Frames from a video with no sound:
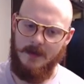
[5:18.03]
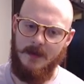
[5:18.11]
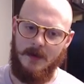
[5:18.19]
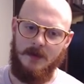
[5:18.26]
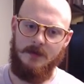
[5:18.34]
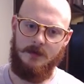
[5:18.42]

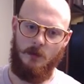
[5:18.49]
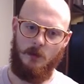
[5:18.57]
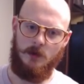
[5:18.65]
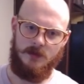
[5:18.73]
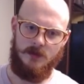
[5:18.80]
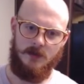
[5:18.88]
this,
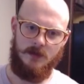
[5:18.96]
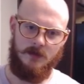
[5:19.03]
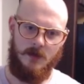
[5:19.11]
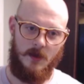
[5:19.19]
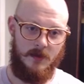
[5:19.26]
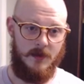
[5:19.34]
which
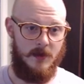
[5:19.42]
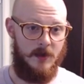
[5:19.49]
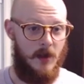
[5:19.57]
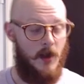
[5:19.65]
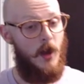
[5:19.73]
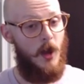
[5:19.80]
is
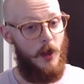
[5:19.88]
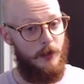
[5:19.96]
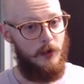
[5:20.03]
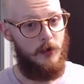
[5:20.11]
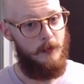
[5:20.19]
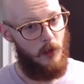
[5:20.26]
the
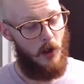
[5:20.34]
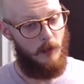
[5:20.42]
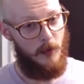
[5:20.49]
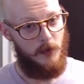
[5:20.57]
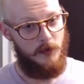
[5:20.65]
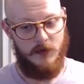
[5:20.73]
other
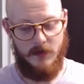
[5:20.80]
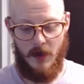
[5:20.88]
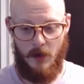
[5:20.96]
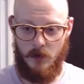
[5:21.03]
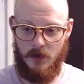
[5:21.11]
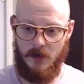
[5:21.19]
blog post
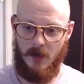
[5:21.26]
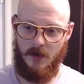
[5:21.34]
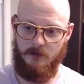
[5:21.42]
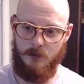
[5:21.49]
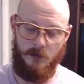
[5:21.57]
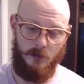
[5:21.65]
that we
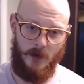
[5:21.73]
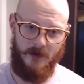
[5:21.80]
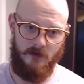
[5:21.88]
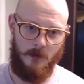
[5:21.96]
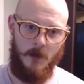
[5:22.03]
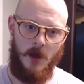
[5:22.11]
have moved
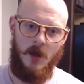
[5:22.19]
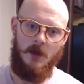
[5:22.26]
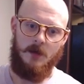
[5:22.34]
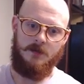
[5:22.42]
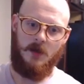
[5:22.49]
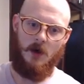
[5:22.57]
away from.
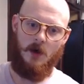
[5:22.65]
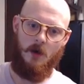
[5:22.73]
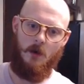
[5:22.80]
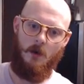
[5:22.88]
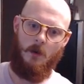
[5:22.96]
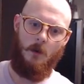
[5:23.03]

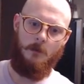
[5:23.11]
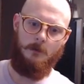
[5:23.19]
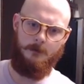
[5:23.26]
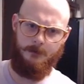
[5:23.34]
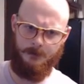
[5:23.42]
So